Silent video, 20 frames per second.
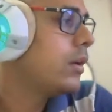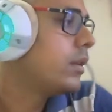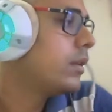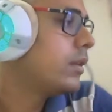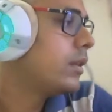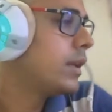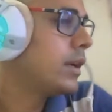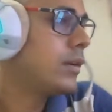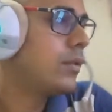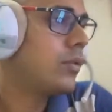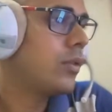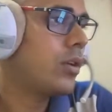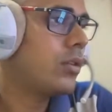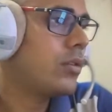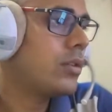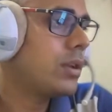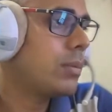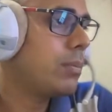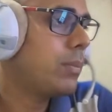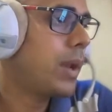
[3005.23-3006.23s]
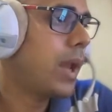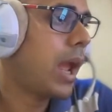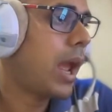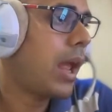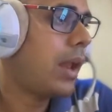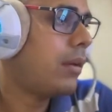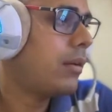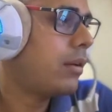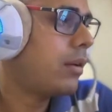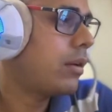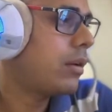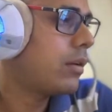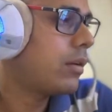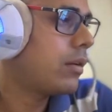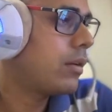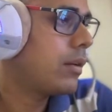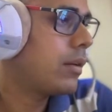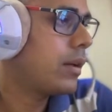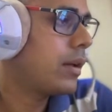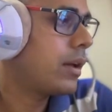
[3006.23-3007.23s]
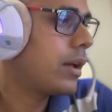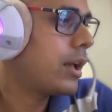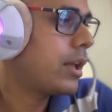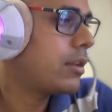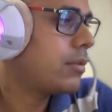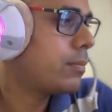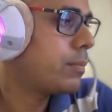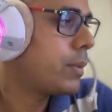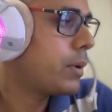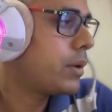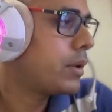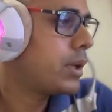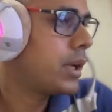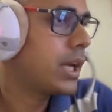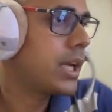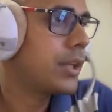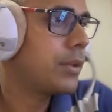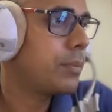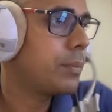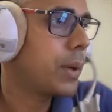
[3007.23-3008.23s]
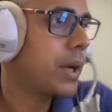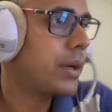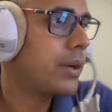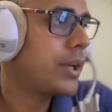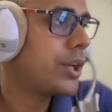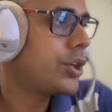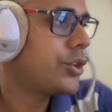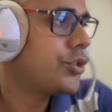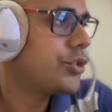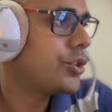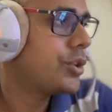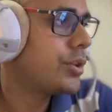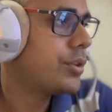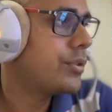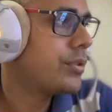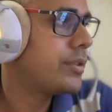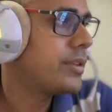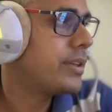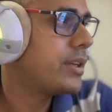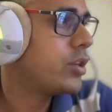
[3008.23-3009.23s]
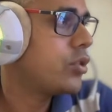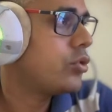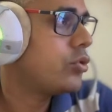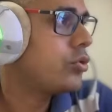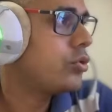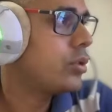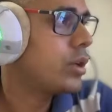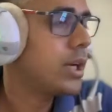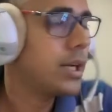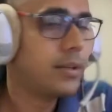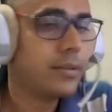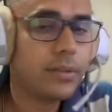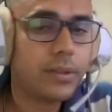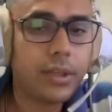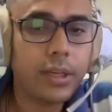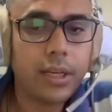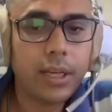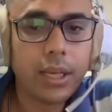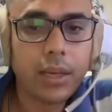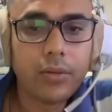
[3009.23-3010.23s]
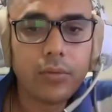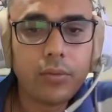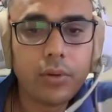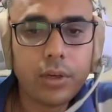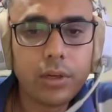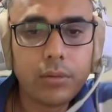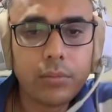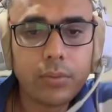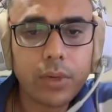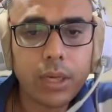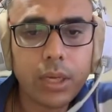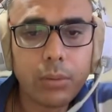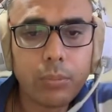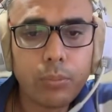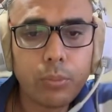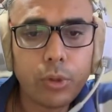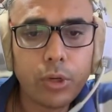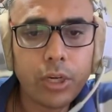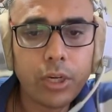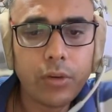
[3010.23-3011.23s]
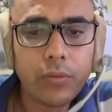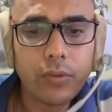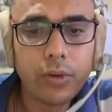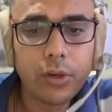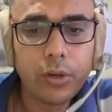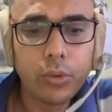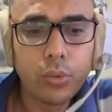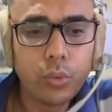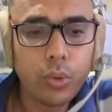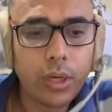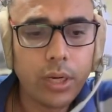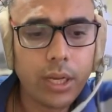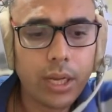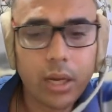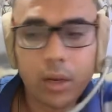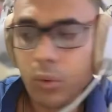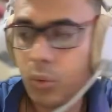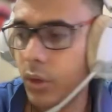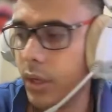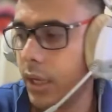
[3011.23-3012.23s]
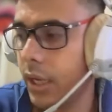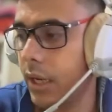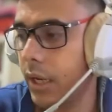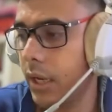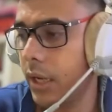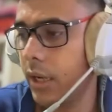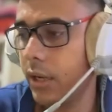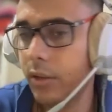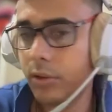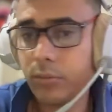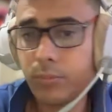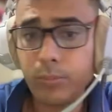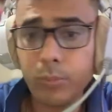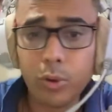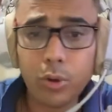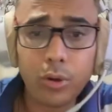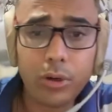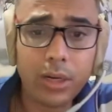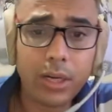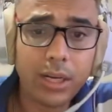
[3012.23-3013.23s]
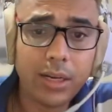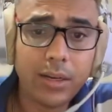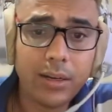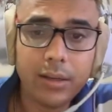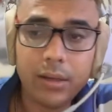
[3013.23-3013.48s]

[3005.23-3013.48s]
That was the plan as per the expectations. So let's see like what my opponent will do and how can I respond it.